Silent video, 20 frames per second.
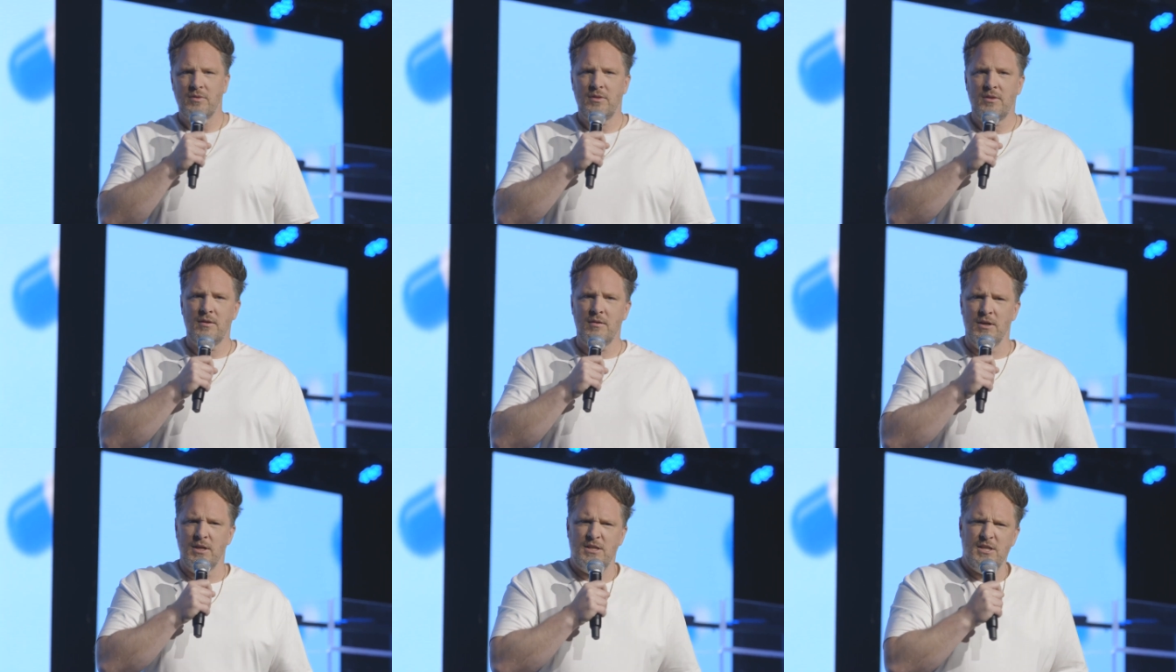
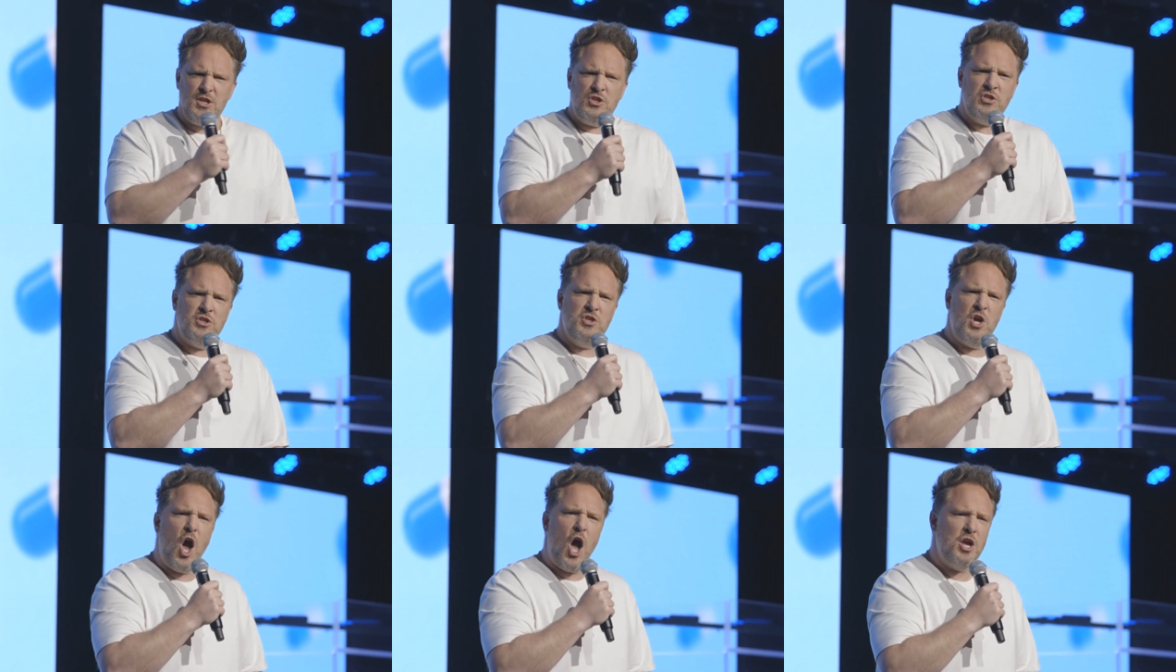Like, this
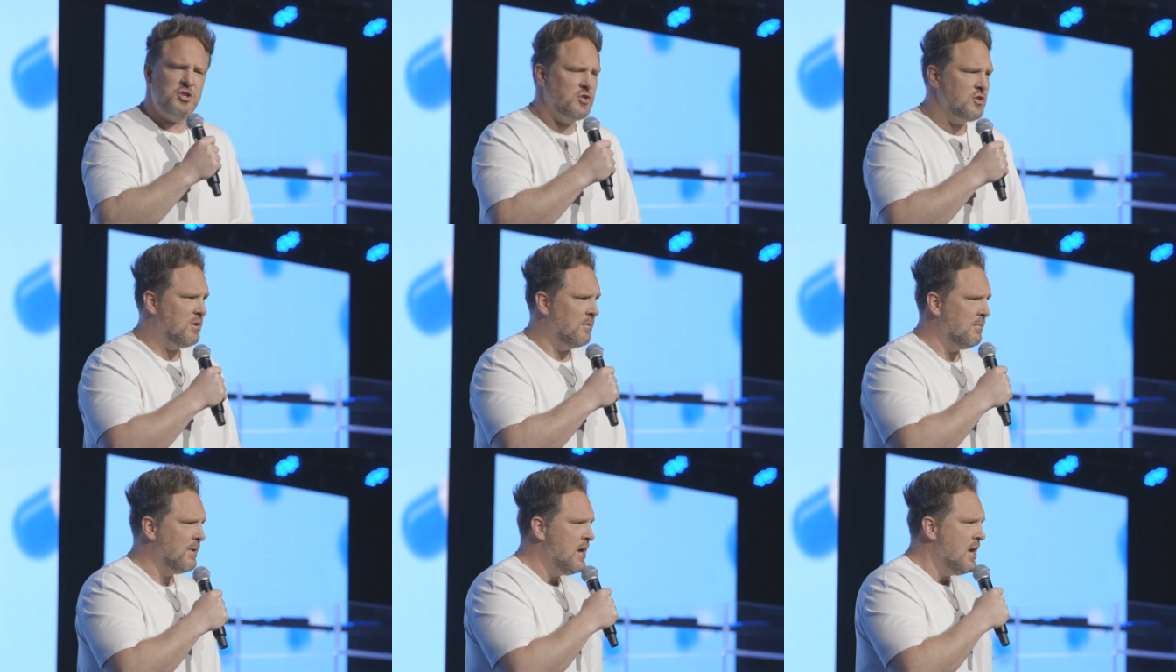is
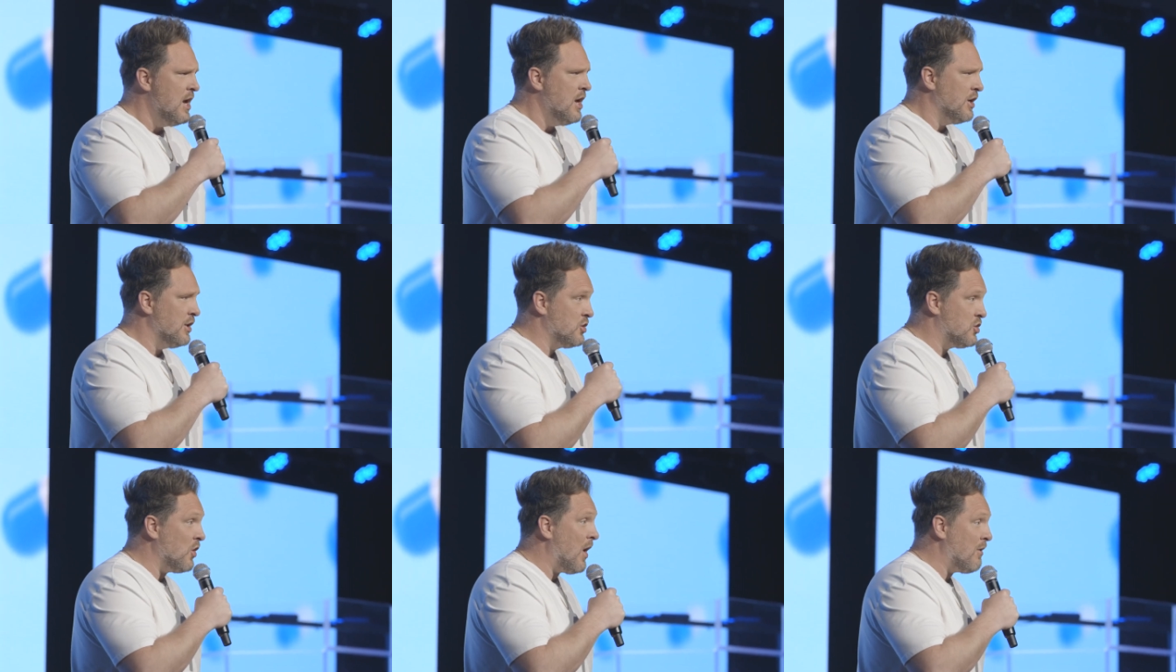awesome.
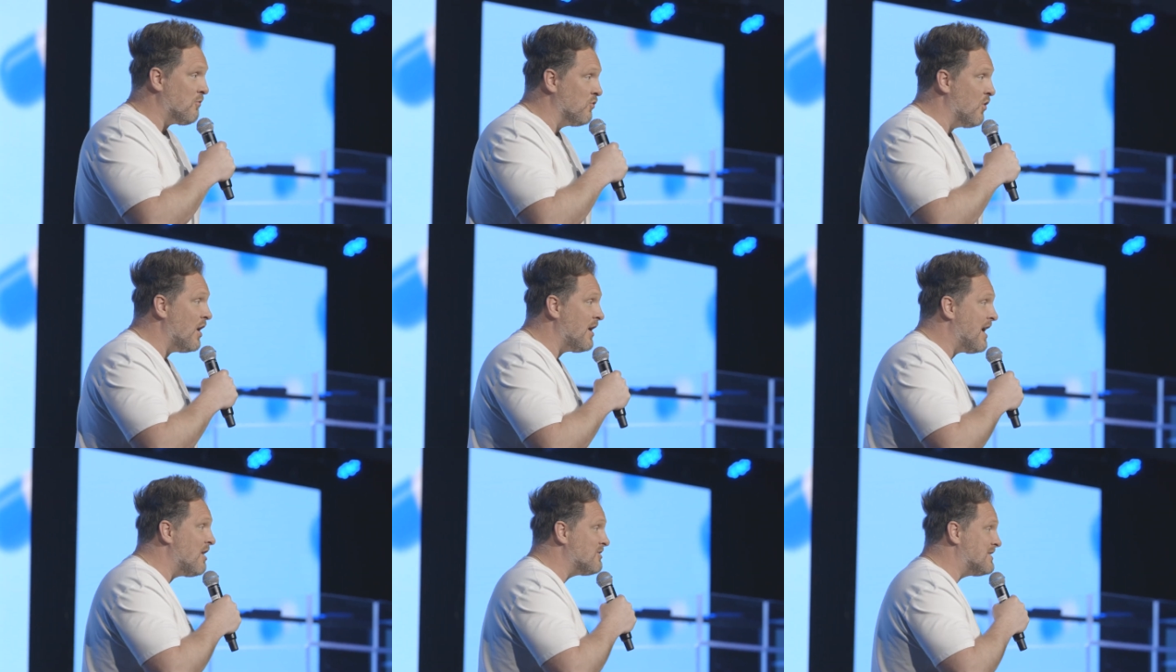And so I
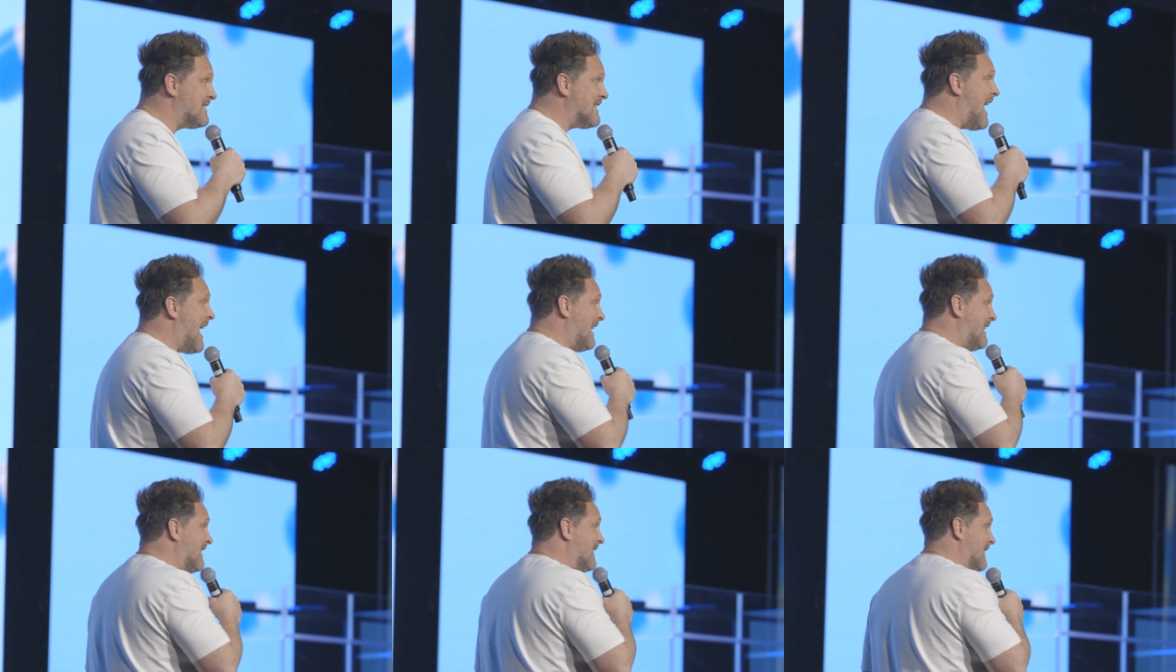run
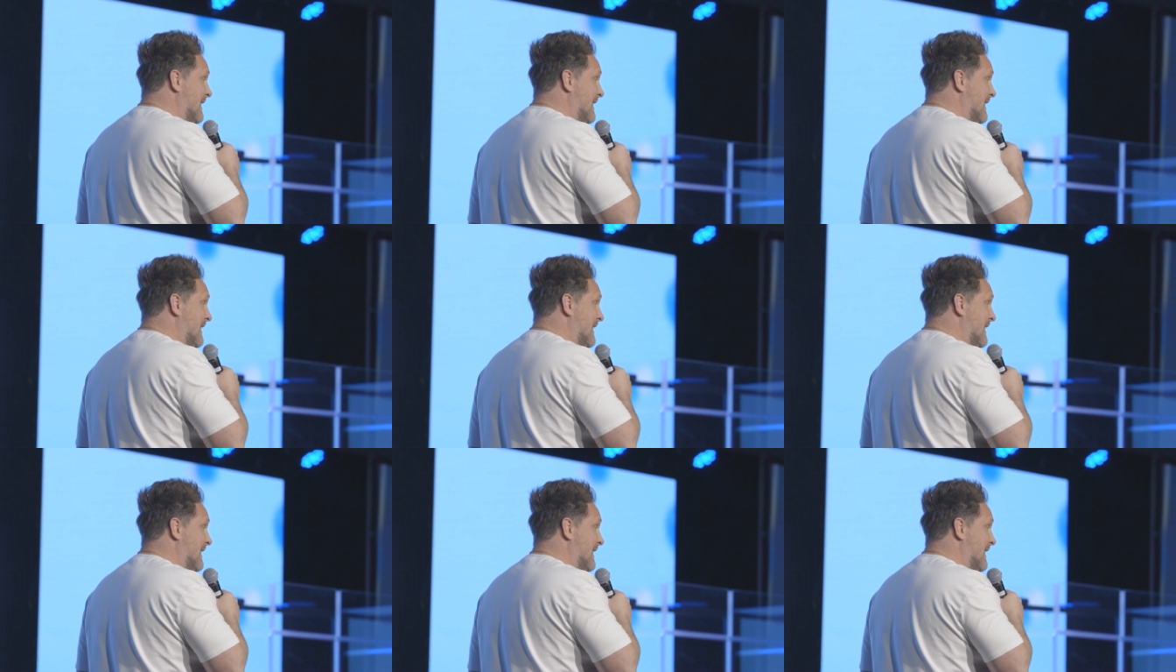outside and